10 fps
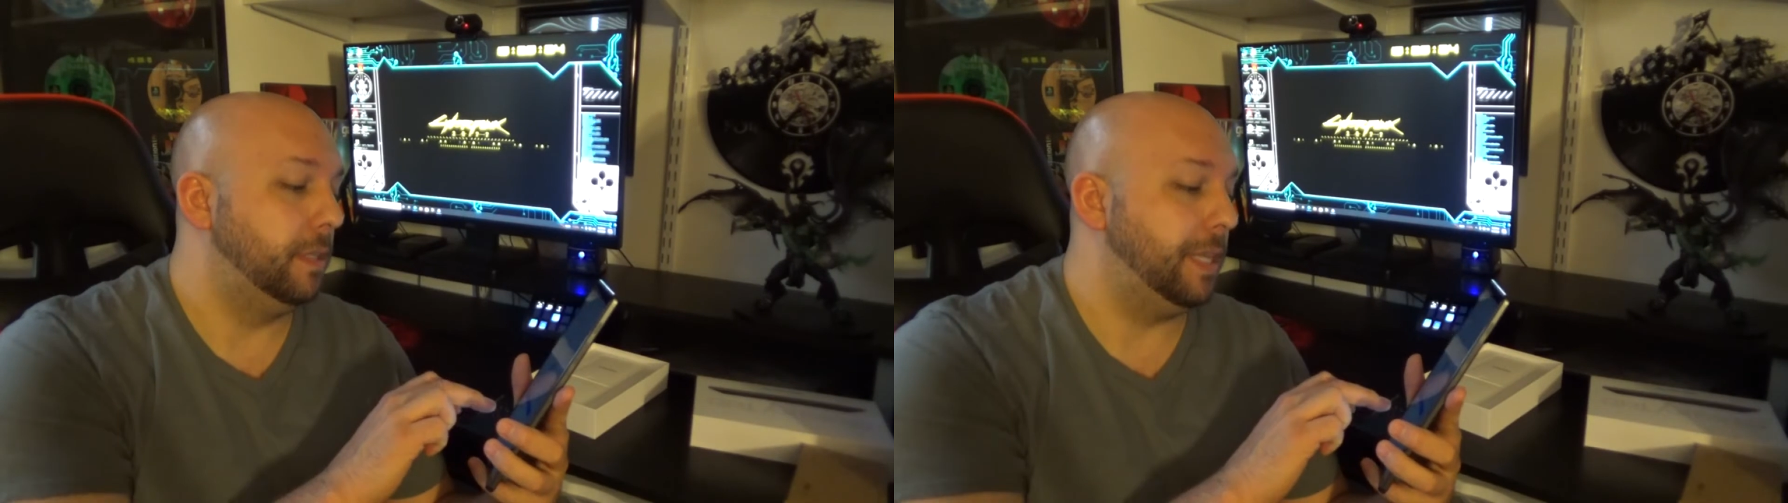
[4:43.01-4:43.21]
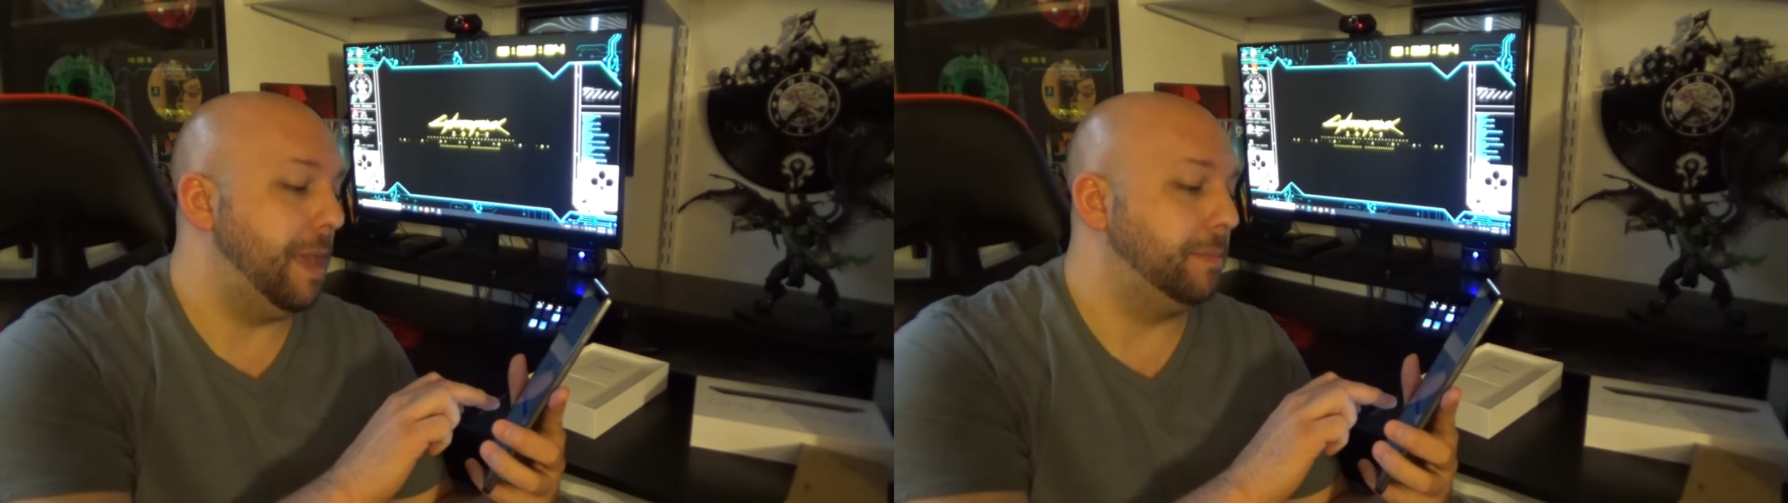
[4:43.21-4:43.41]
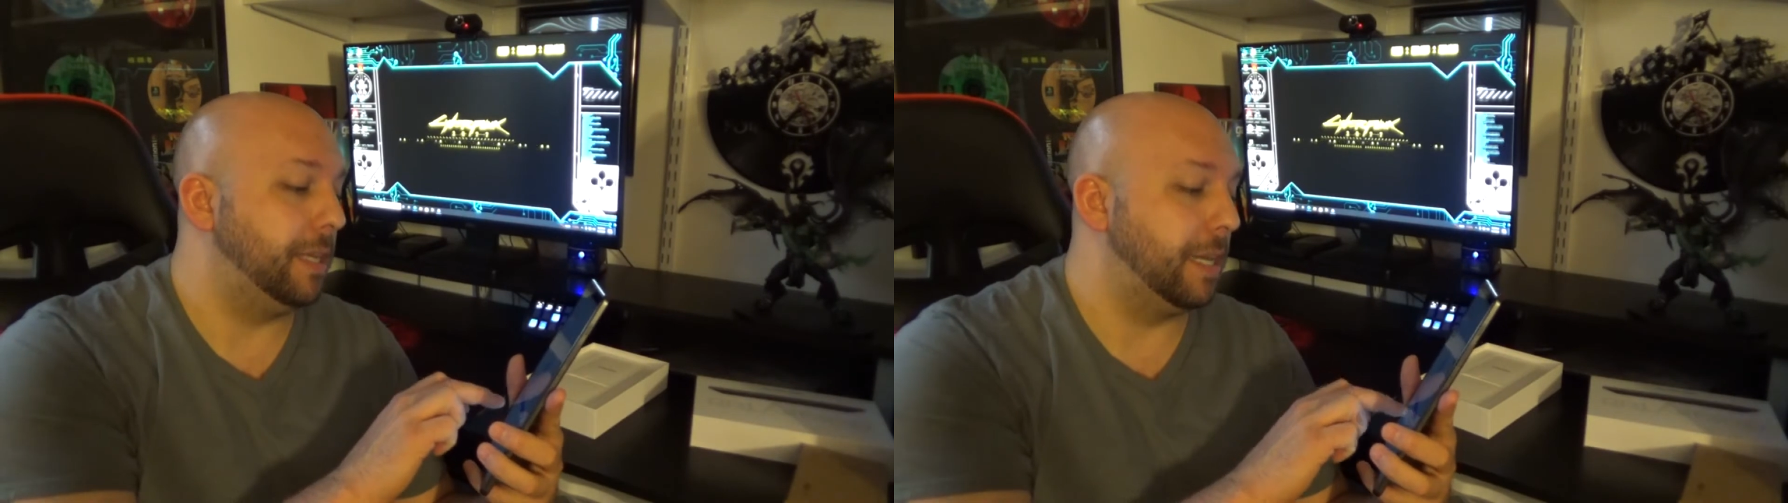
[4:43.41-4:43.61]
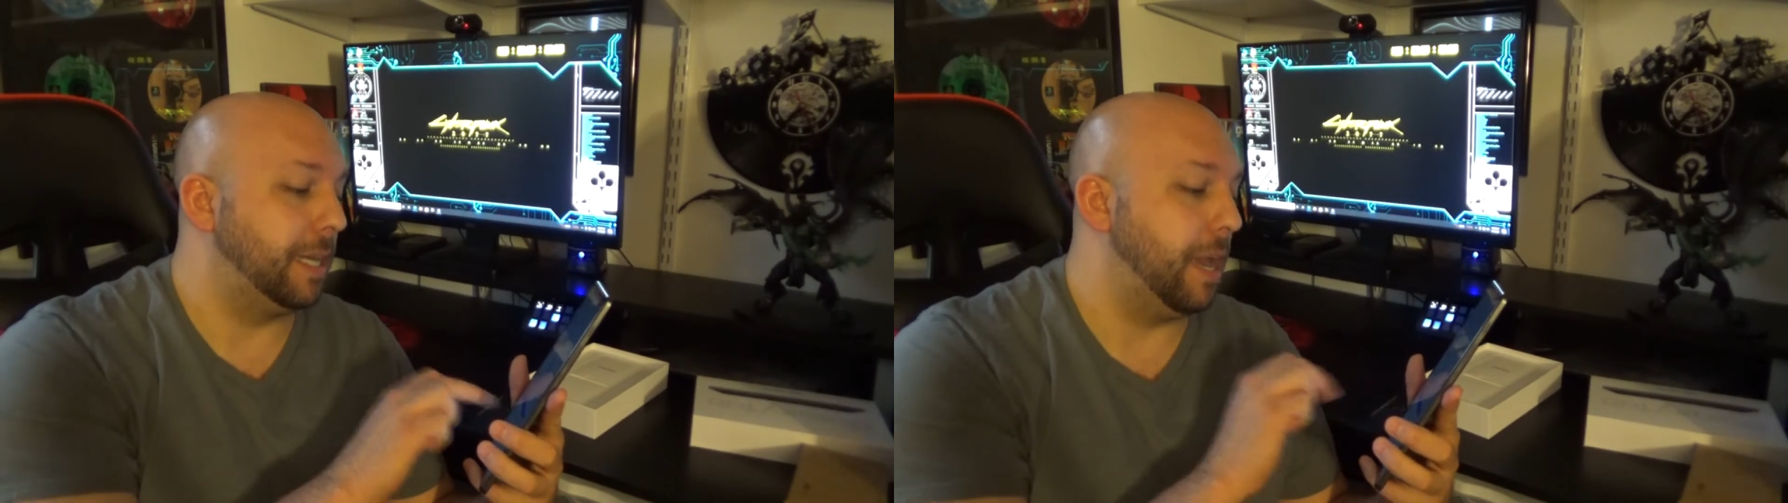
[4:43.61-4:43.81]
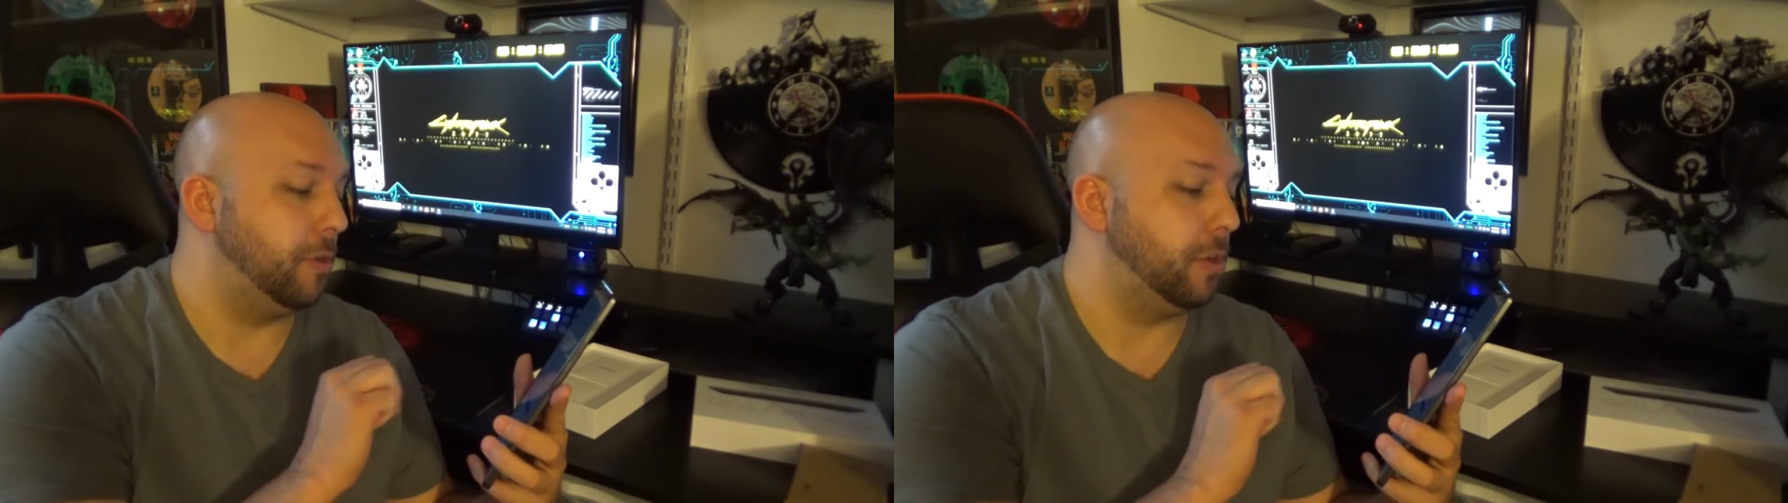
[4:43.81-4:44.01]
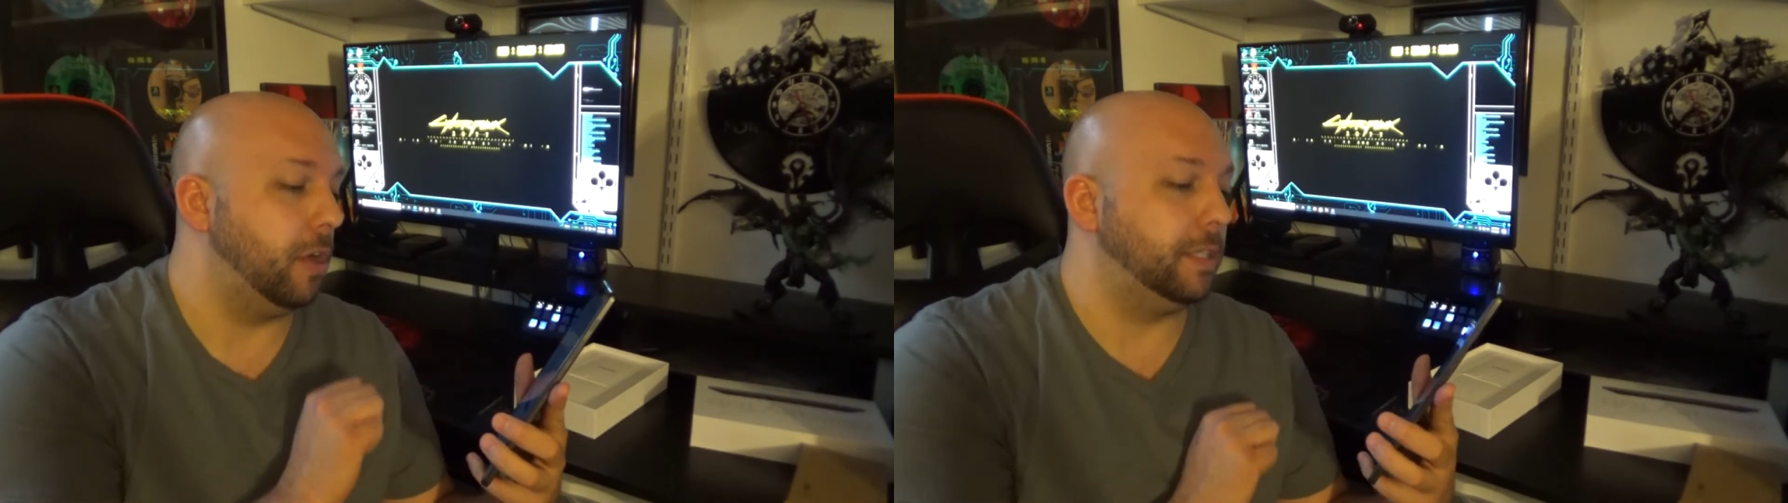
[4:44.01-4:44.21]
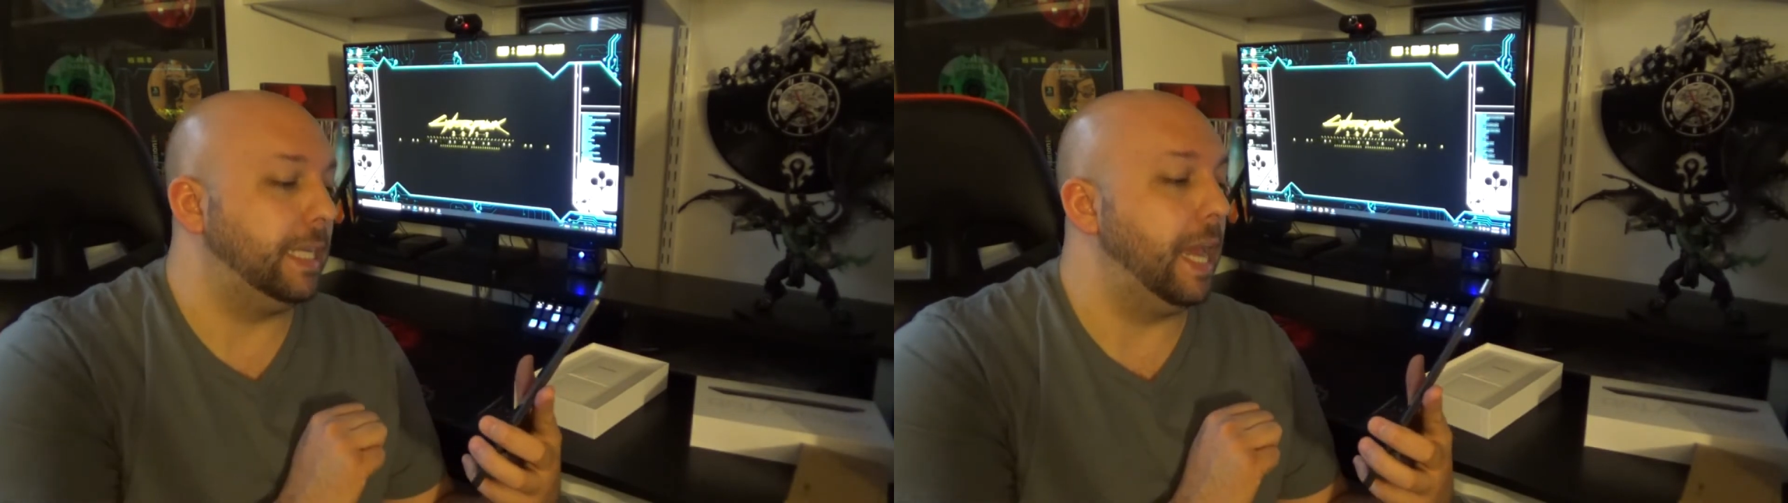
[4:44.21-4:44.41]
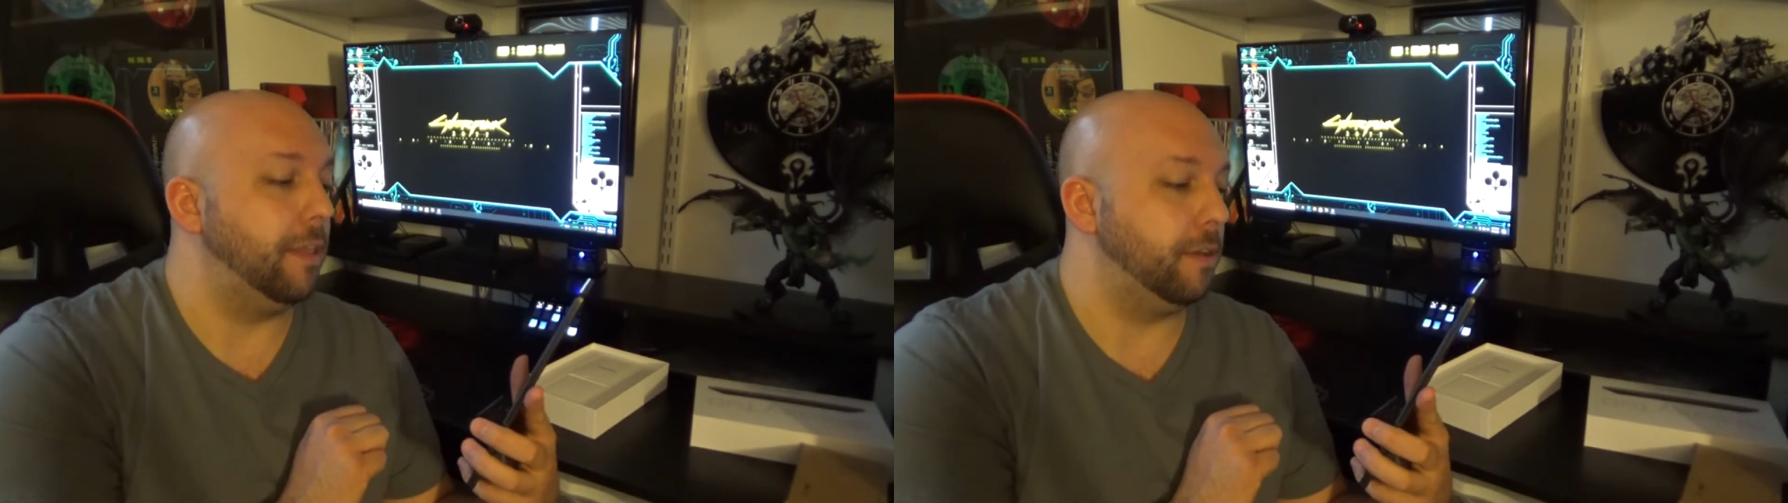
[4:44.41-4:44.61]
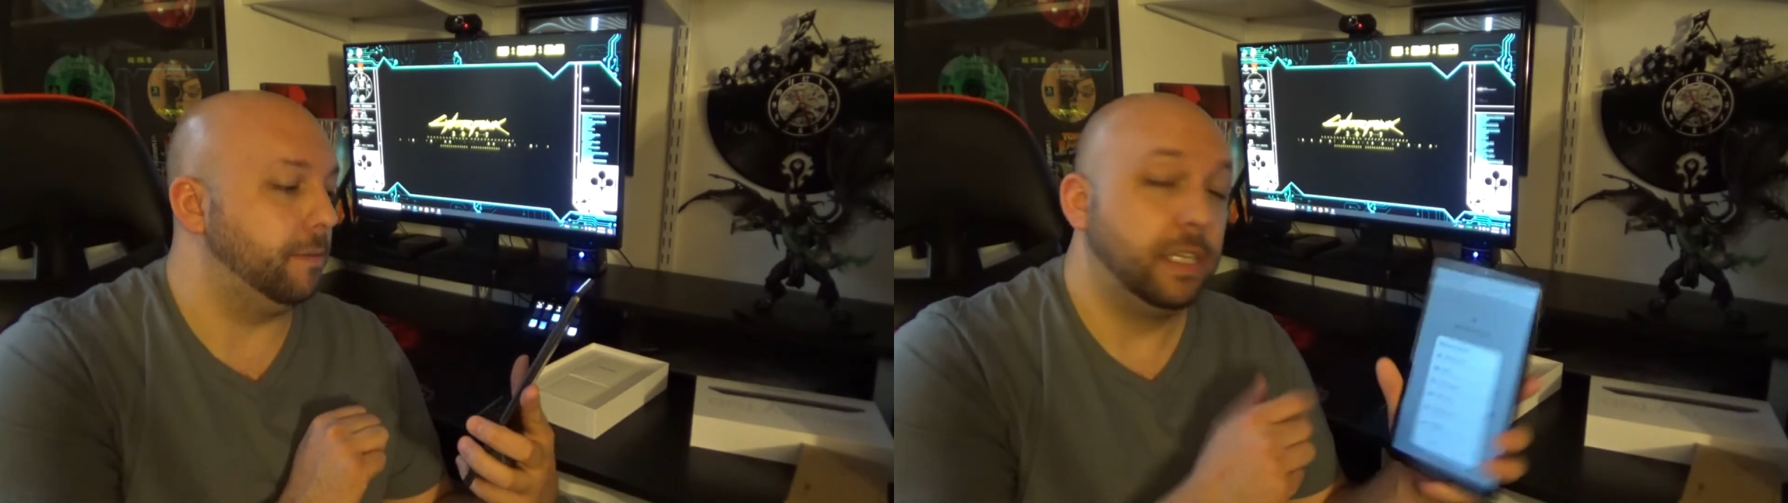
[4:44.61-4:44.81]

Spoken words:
Samsung account altogether.